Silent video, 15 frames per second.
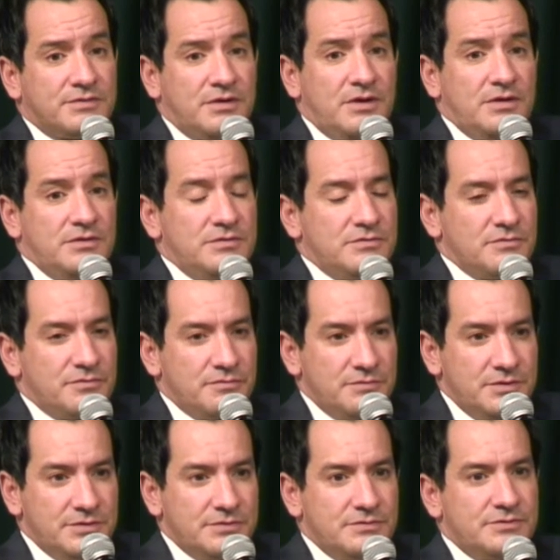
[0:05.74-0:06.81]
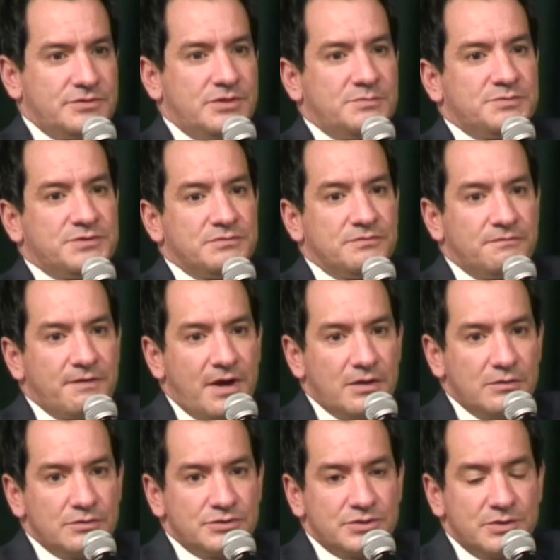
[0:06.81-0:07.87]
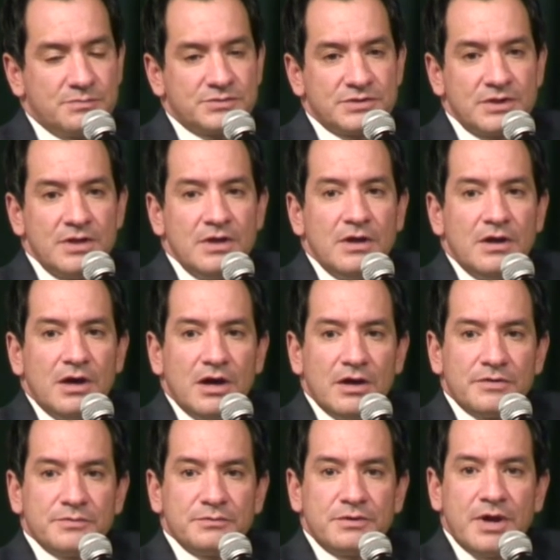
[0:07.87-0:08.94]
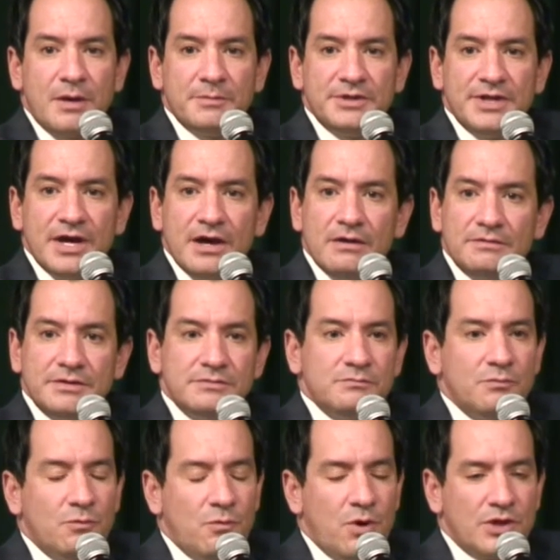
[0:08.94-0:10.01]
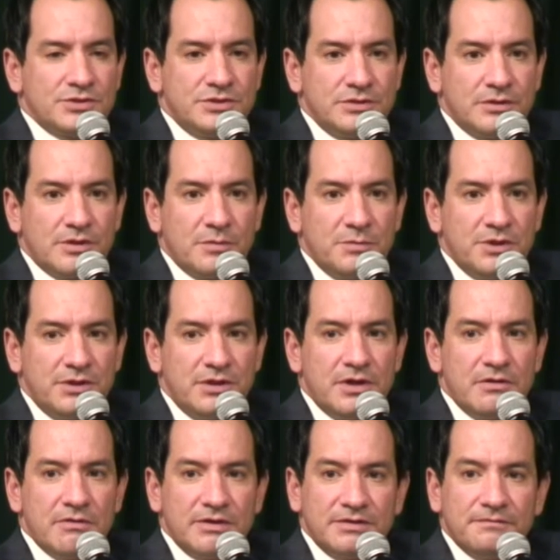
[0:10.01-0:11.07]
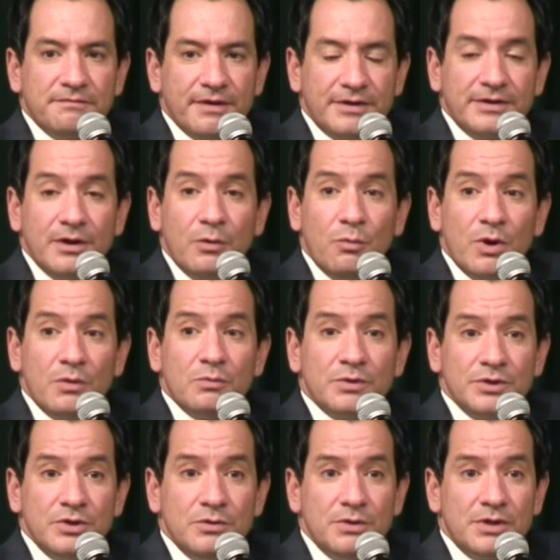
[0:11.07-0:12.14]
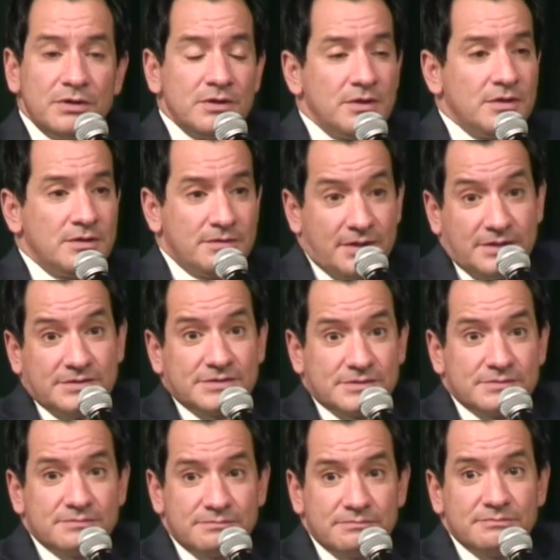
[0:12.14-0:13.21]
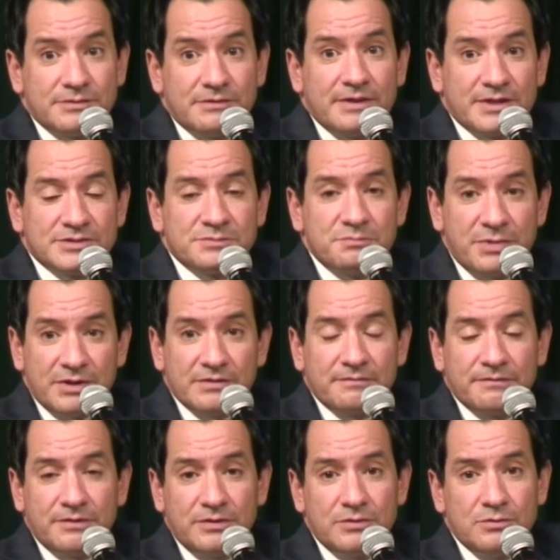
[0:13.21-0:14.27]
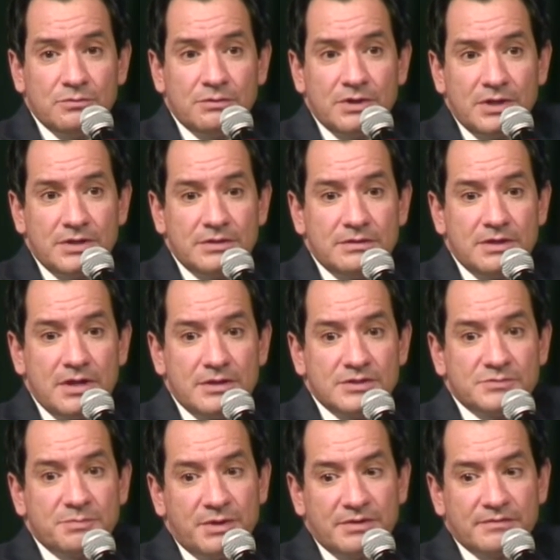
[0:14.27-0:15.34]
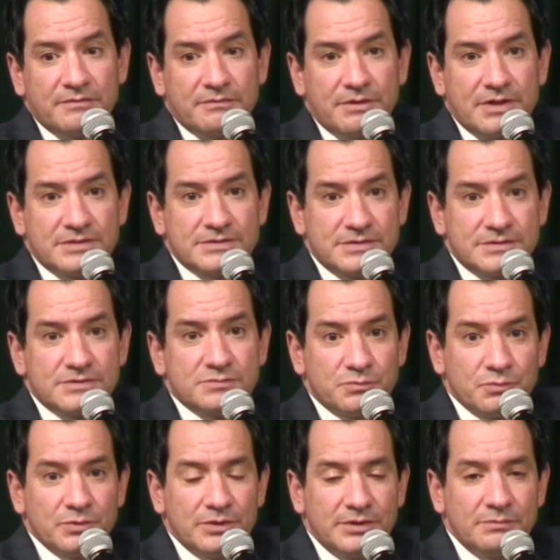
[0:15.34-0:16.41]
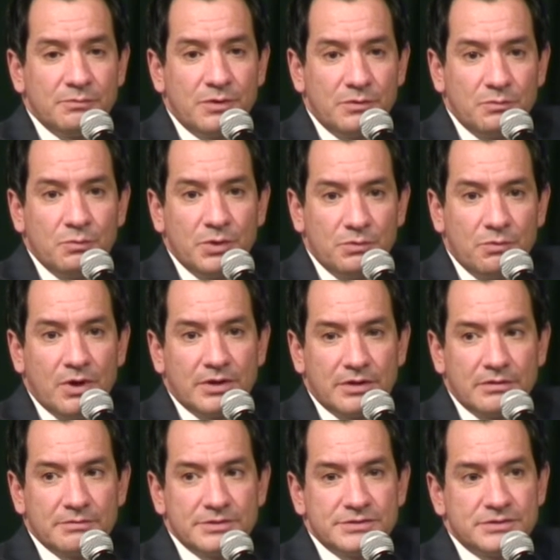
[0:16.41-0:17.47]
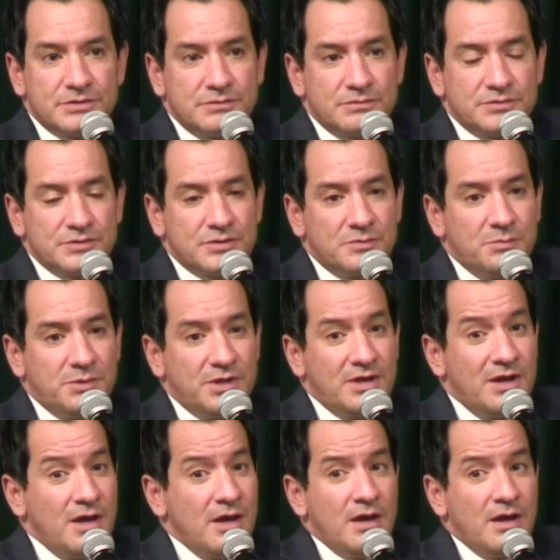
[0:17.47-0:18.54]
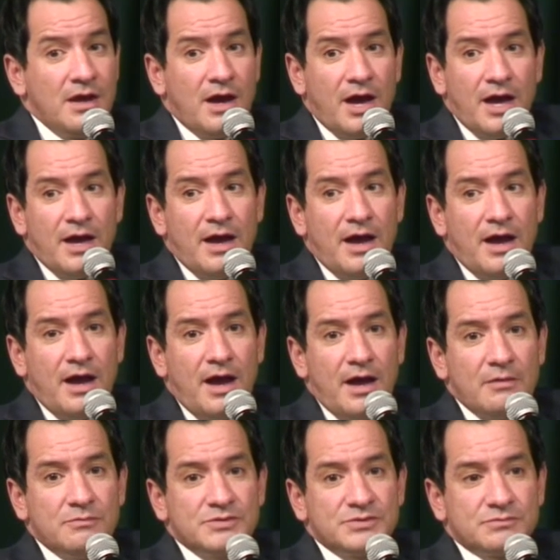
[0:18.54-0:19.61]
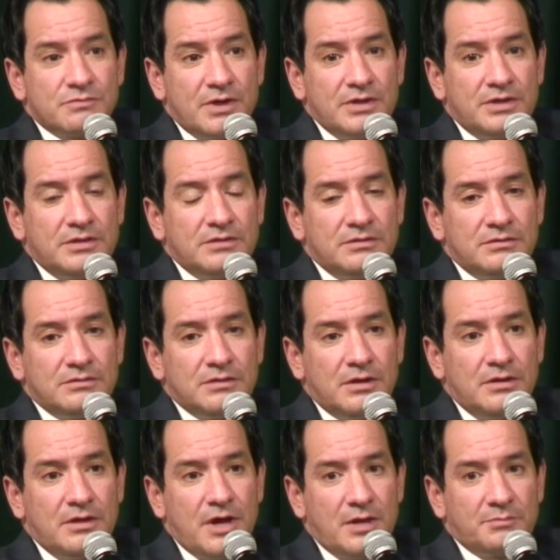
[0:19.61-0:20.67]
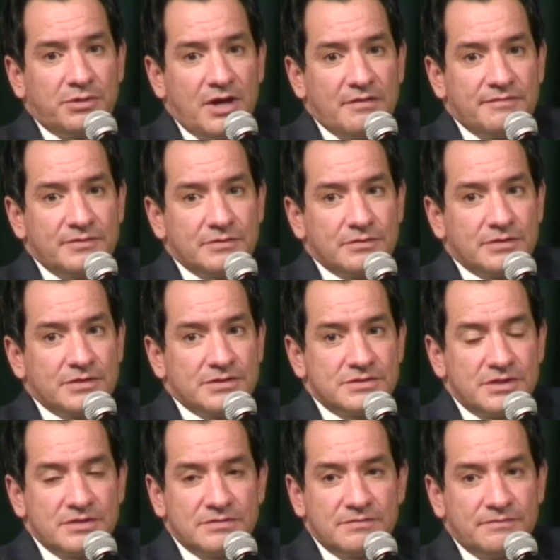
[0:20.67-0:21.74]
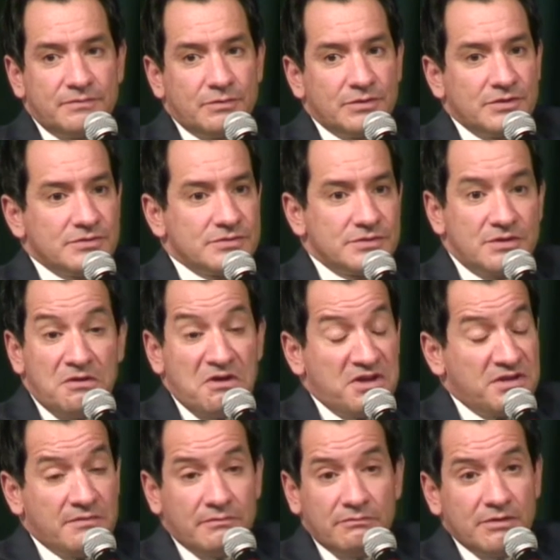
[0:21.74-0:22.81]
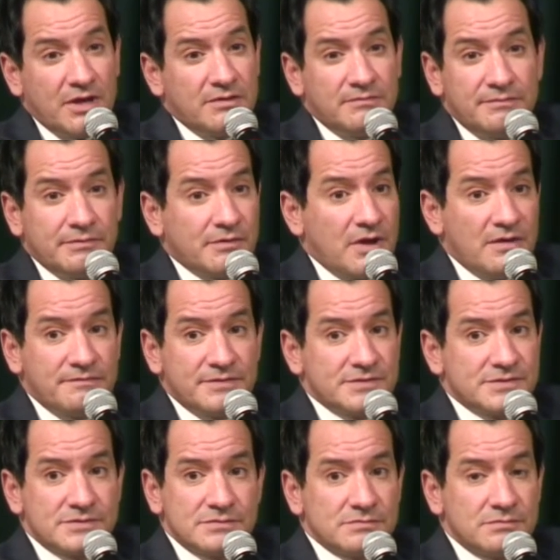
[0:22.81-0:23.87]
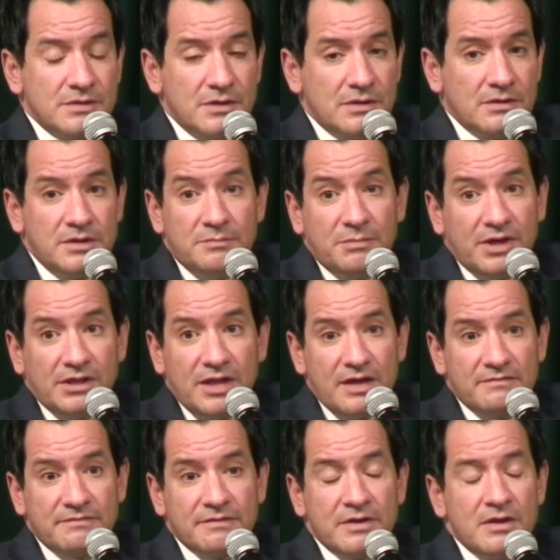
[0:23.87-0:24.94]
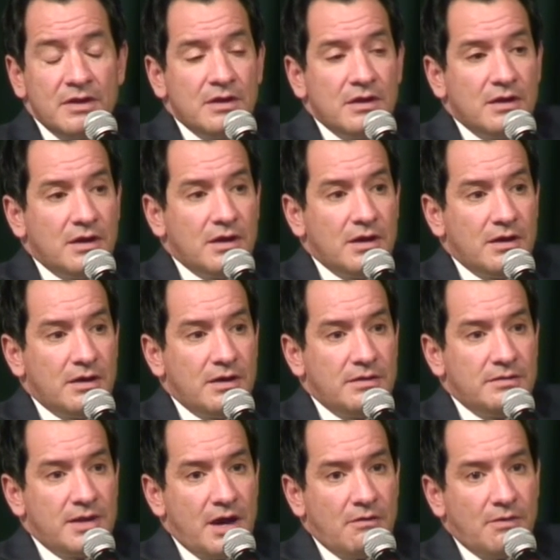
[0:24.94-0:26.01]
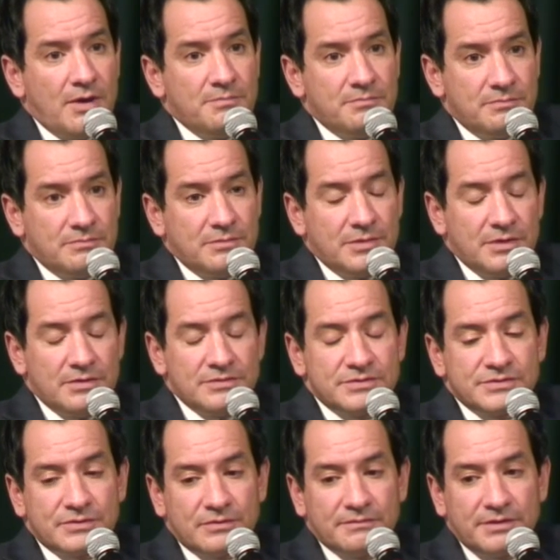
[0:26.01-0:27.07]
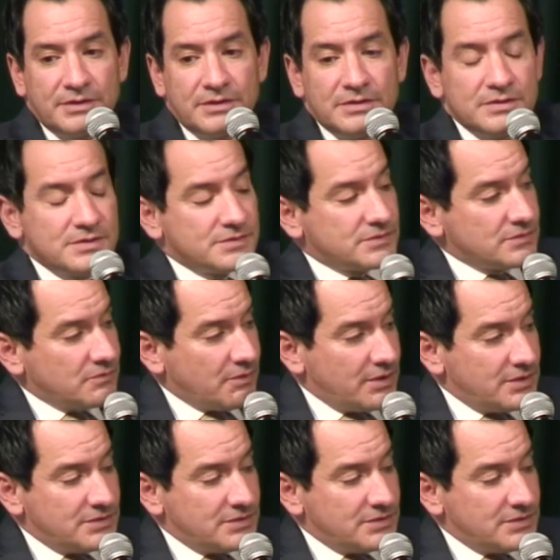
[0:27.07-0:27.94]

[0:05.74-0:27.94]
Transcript: uh, either through internships, through fellowships, uh, through coming down and watching a committee hearing and find out what we're doing, that's, that's better for you and, and it's better for us. It's really what we want our institution to be. I, I was running a nonprofit organization four years ago. I never ran for office uh, in my life. Uh, now I'm uh, serving in this great